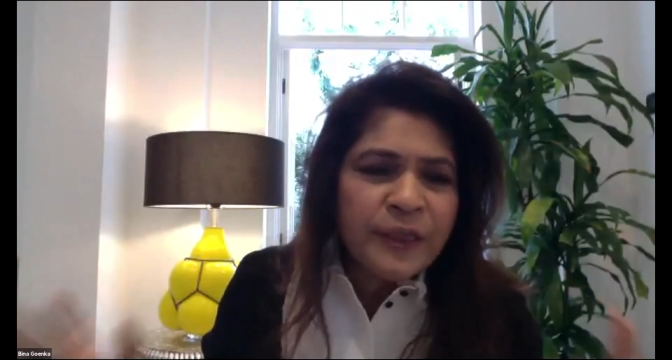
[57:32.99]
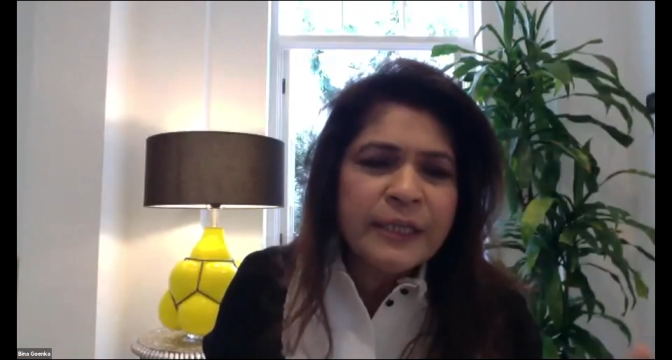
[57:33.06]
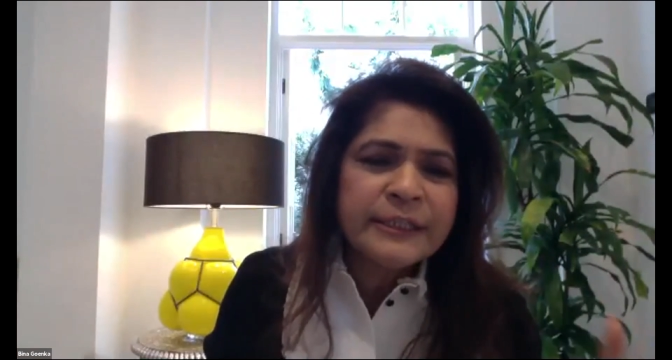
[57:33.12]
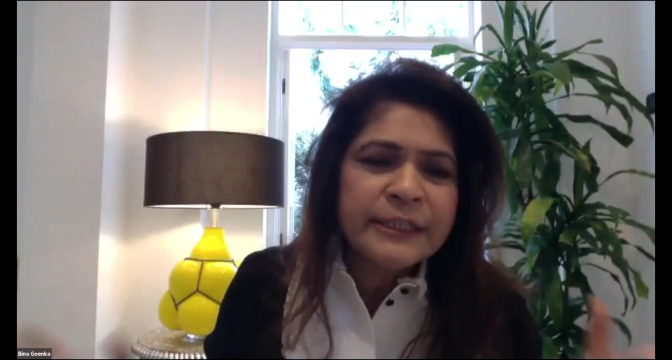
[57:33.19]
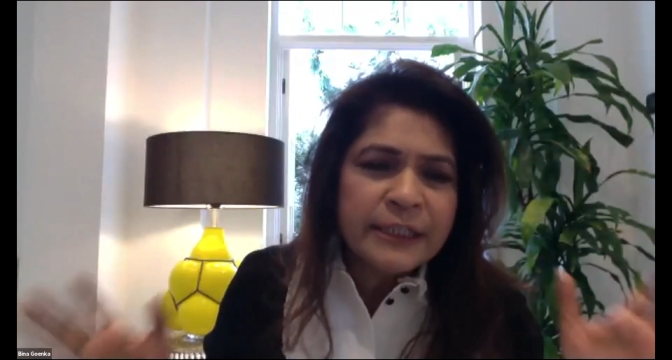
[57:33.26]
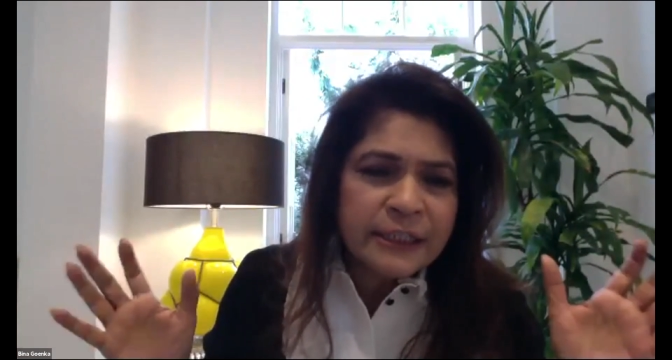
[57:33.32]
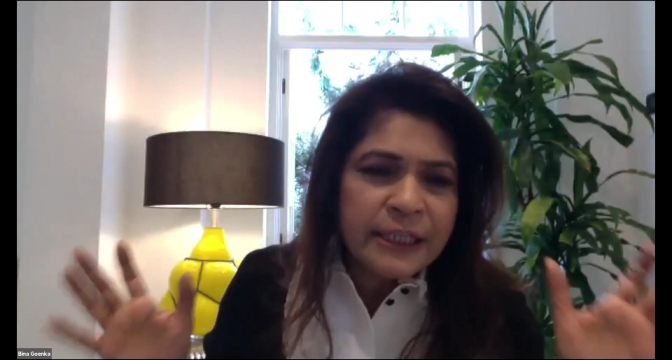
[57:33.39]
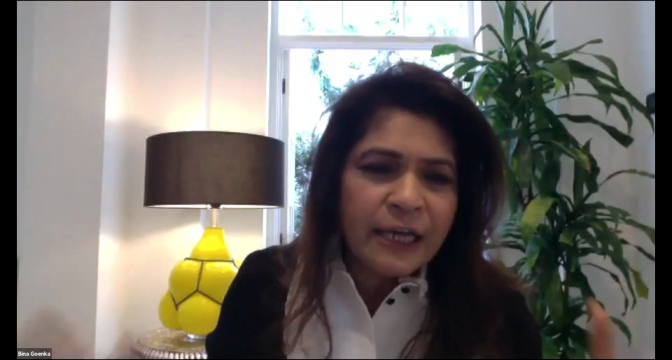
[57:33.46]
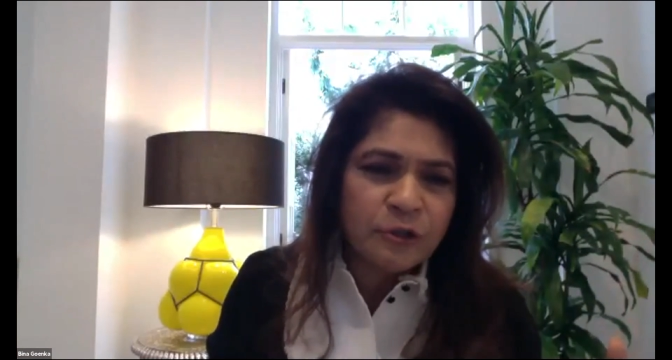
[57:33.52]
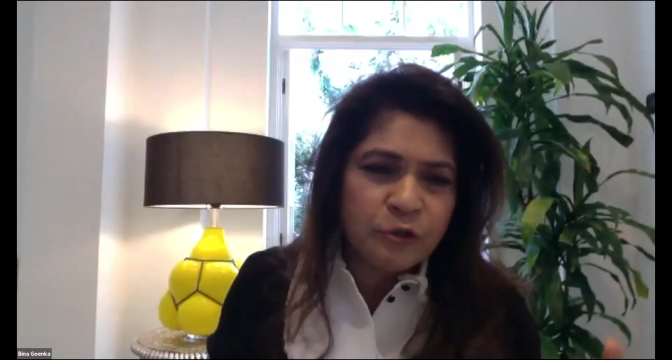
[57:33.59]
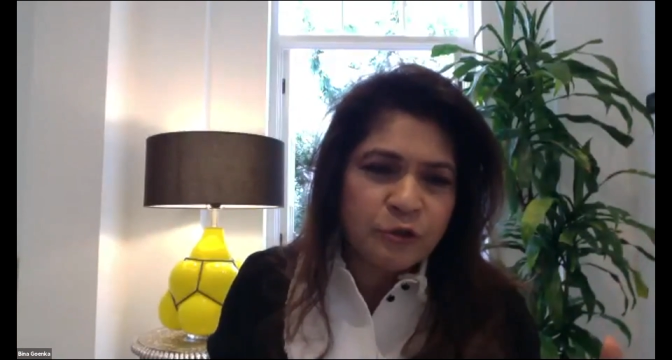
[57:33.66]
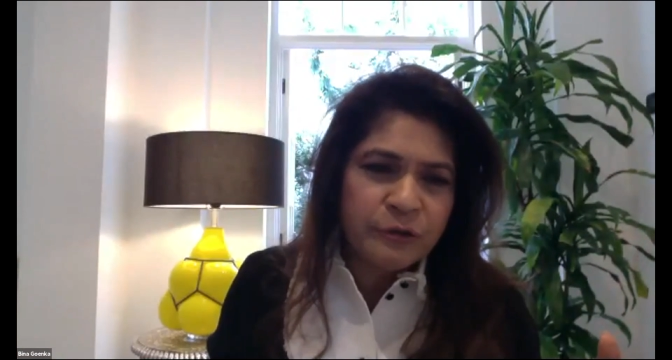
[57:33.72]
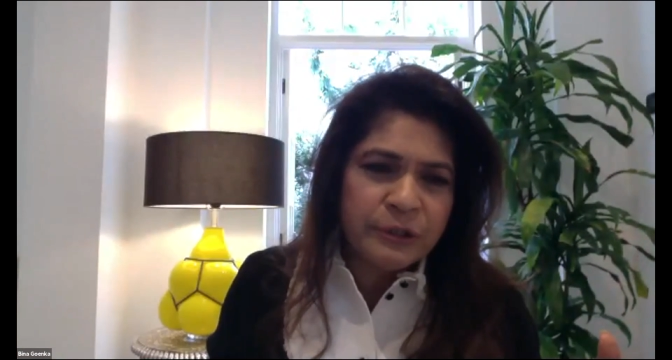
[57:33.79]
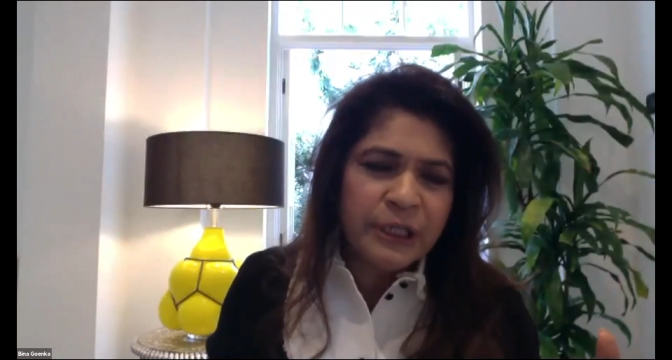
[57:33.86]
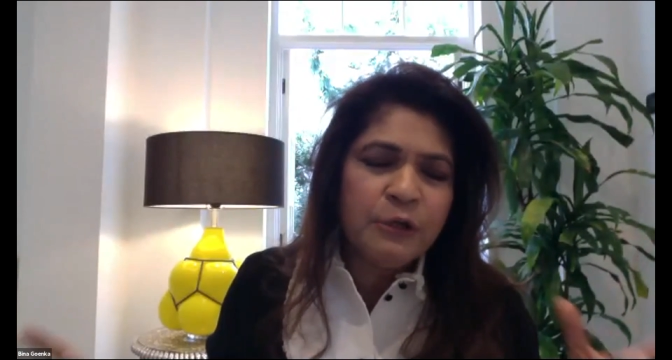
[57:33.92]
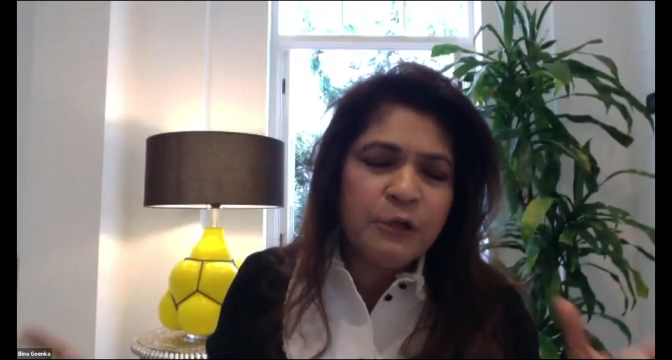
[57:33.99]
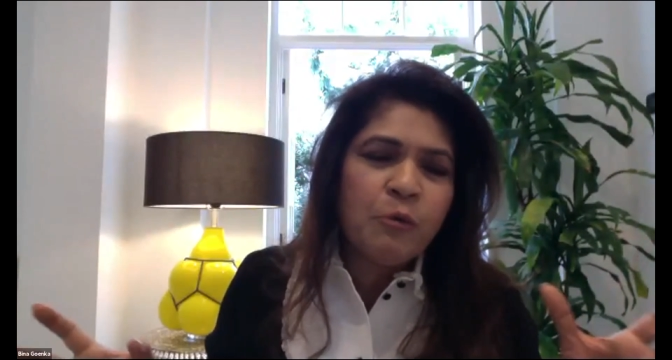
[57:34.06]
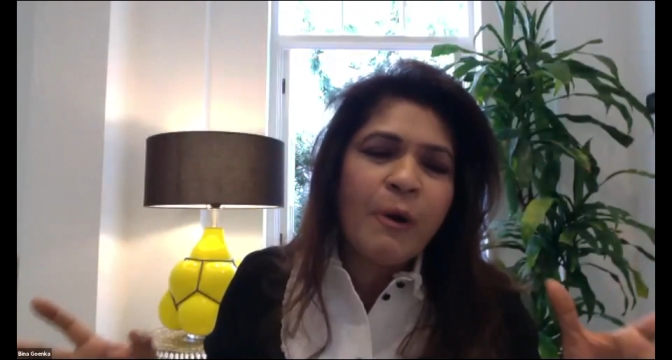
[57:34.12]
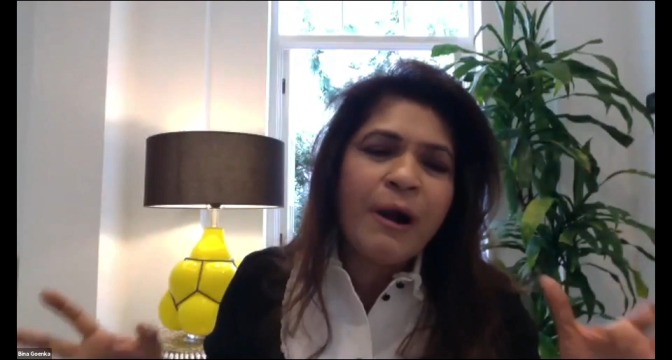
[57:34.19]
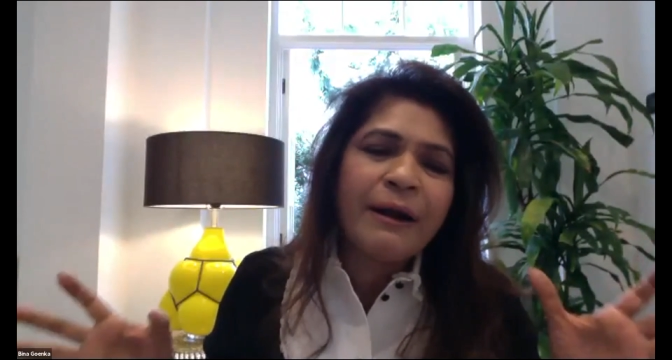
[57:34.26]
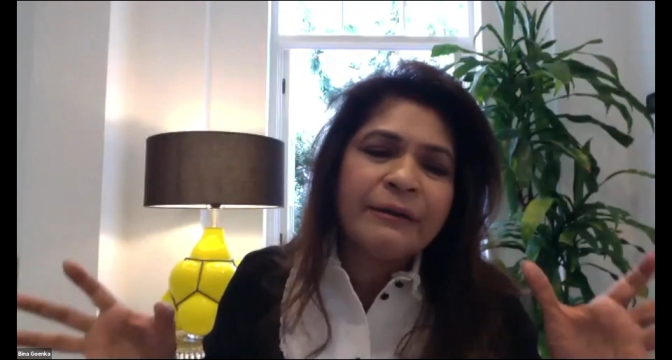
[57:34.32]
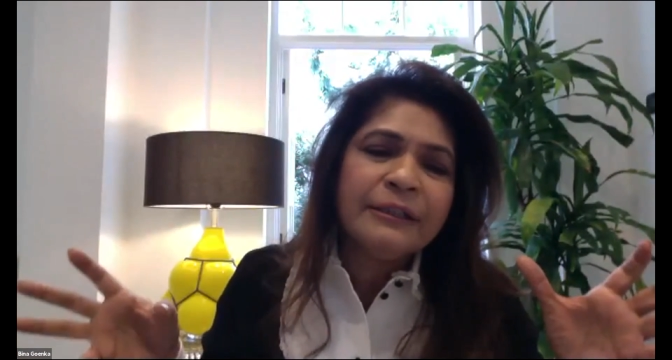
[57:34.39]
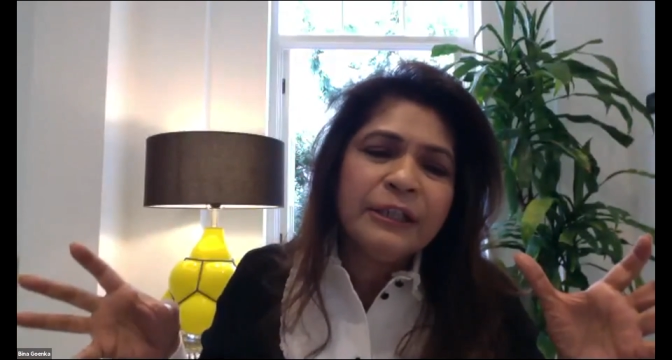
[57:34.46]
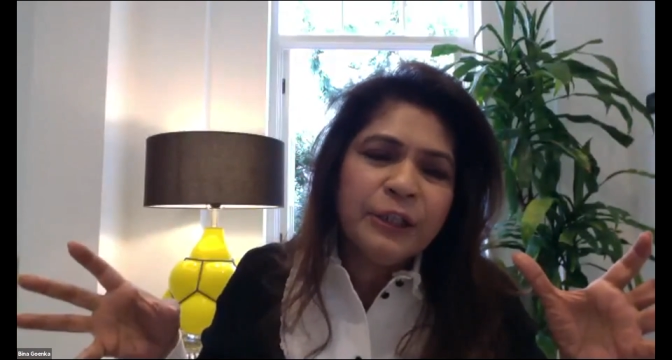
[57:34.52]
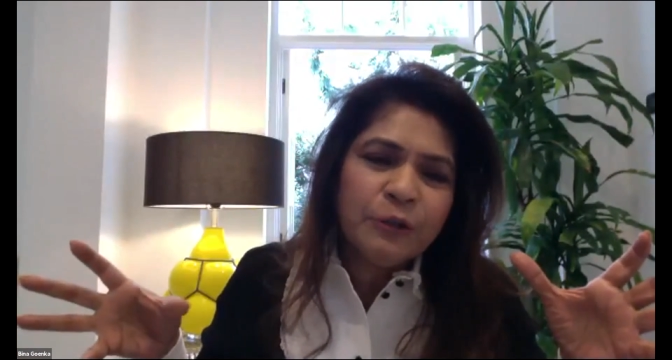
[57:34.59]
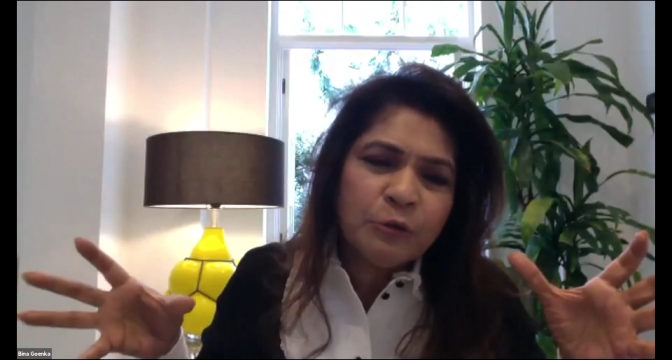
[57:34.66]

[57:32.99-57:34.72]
this industry who are,